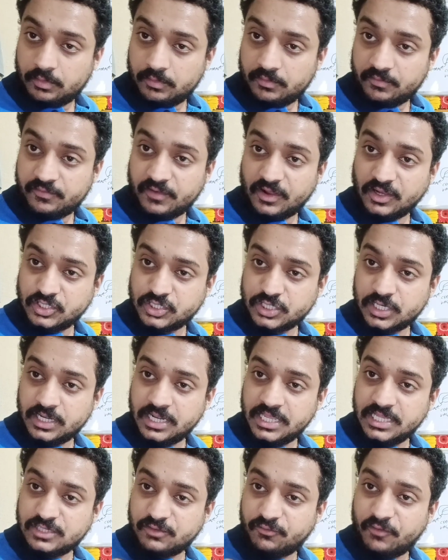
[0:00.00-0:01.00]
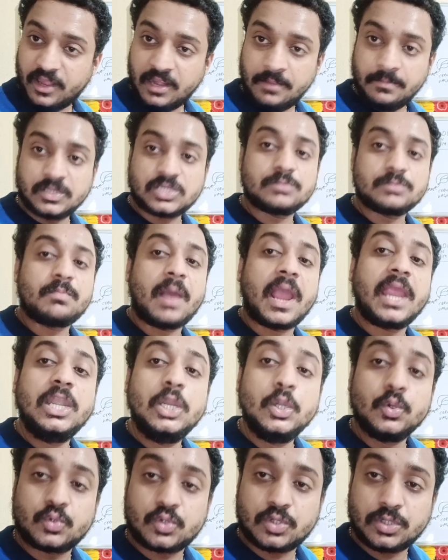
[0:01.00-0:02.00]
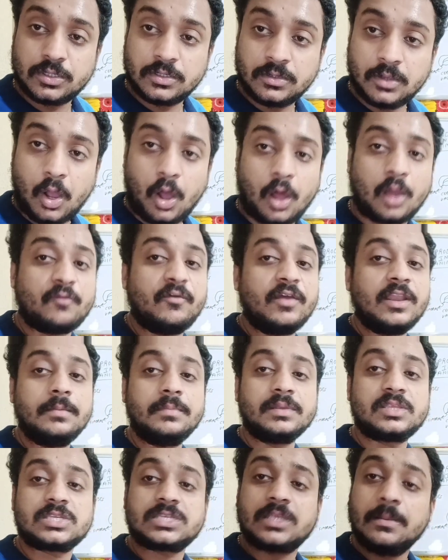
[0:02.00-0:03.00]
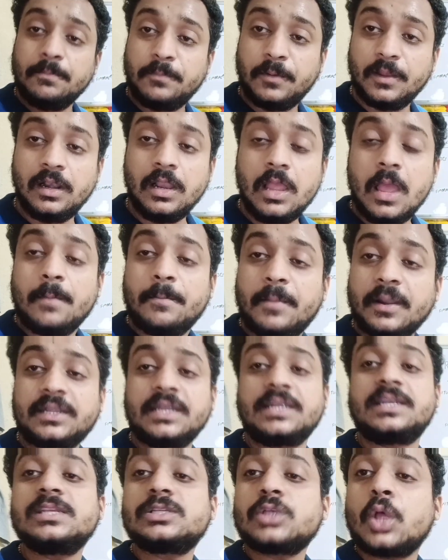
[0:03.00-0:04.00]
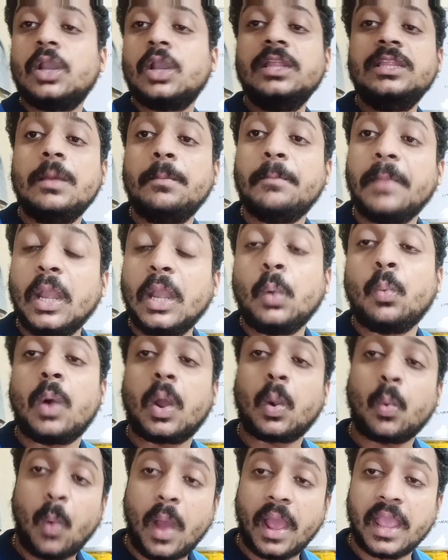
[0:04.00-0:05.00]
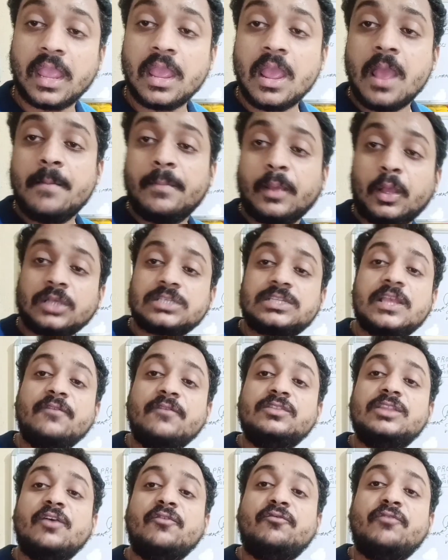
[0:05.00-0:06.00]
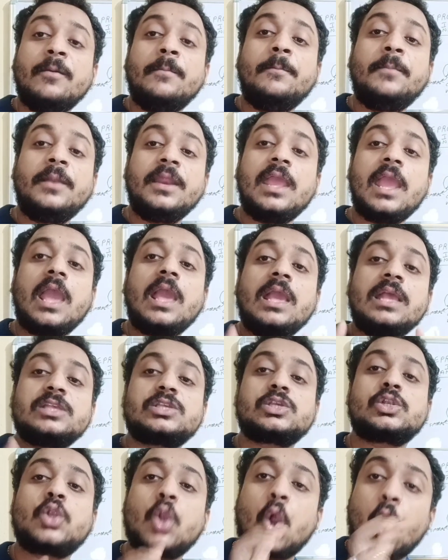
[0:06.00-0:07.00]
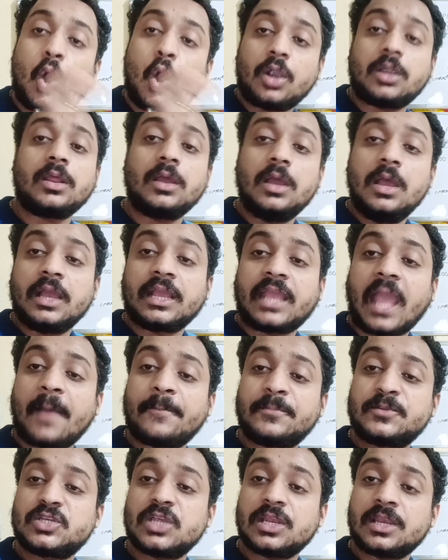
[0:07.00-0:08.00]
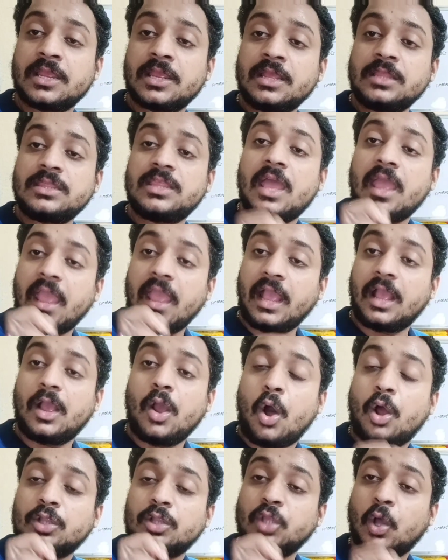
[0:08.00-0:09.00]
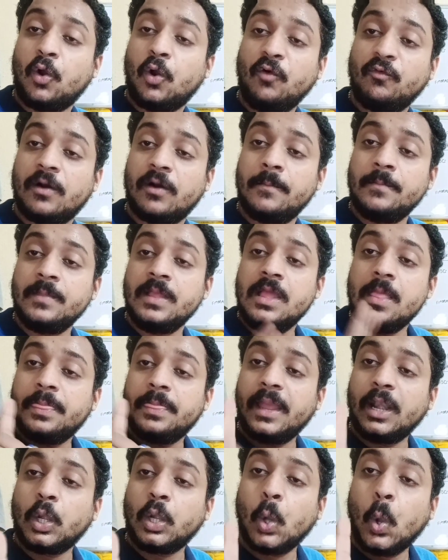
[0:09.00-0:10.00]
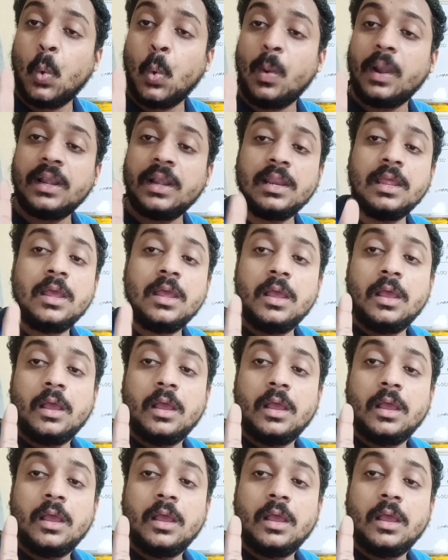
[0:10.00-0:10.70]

function is very much minute or very much simple, but it is only the main one. Why? Because if the fimbriae is not capturing the egg or the ovum, then no one